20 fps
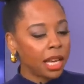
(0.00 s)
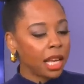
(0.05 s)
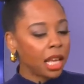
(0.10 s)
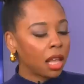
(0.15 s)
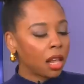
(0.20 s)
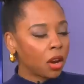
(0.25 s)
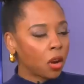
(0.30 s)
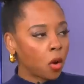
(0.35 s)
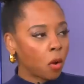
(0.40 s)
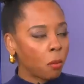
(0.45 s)

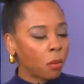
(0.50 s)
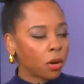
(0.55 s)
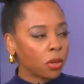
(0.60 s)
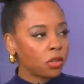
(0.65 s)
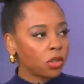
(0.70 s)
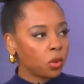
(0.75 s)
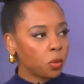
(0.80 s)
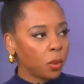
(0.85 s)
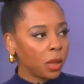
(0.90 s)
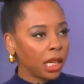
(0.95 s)
Ilhan
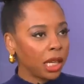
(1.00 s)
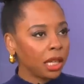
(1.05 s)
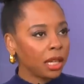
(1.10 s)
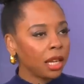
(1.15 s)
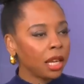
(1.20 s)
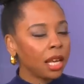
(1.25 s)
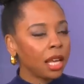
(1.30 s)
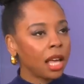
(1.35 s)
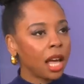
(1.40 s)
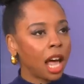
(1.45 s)
Omar's tweet,
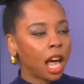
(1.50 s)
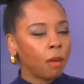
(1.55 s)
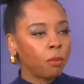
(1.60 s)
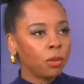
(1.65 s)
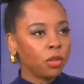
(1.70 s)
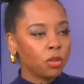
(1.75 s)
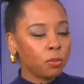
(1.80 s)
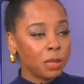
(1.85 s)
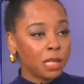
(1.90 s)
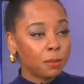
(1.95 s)
um,
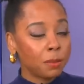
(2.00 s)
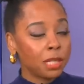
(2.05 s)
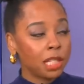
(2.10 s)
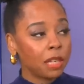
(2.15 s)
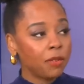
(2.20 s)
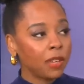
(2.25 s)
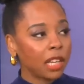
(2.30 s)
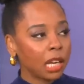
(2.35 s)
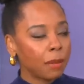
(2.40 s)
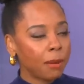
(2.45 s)
we should be
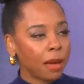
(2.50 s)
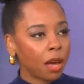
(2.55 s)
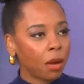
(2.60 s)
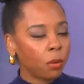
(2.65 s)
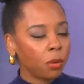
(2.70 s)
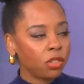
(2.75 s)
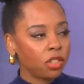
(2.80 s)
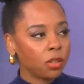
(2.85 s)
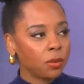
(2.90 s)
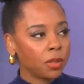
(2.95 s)
specific about
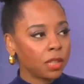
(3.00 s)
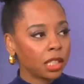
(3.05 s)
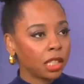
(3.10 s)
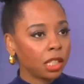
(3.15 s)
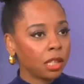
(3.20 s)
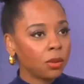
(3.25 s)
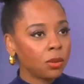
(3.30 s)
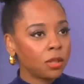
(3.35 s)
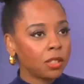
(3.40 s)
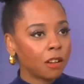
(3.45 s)
what she was
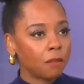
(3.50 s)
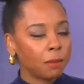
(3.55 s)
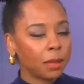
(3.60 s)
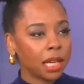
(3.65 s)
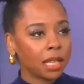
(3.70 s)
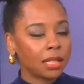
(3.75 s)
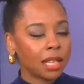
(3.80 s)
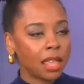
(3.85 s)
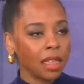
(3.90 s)
accused of because I